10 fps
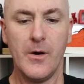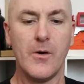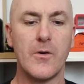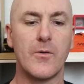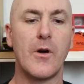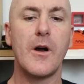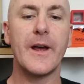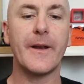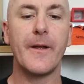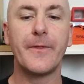
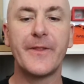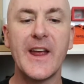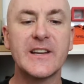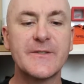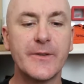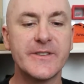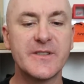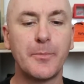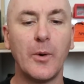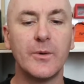Alright, thanks for the
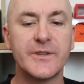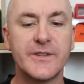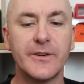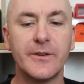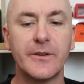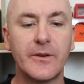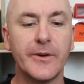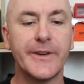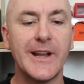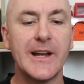support, dude.
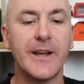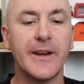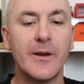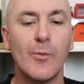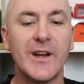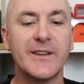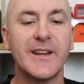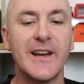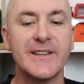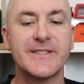Good luck hitting
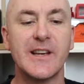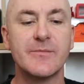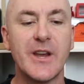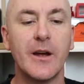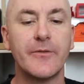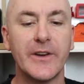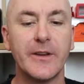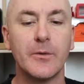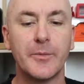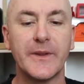1K subs. Hopefully
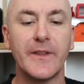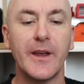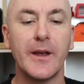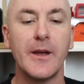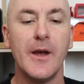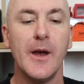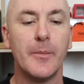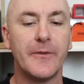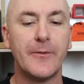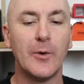you'll be there
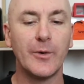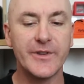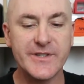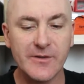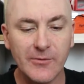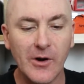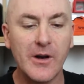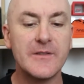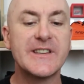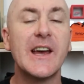before this
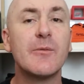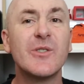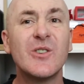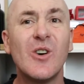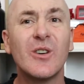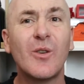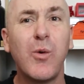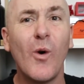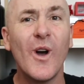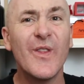arrives. Hey, we're not
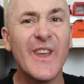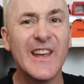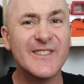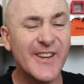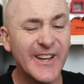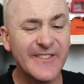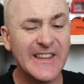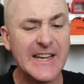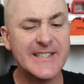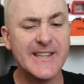quite there, so hit
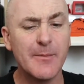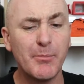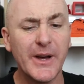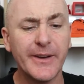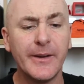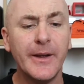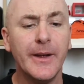that sub button.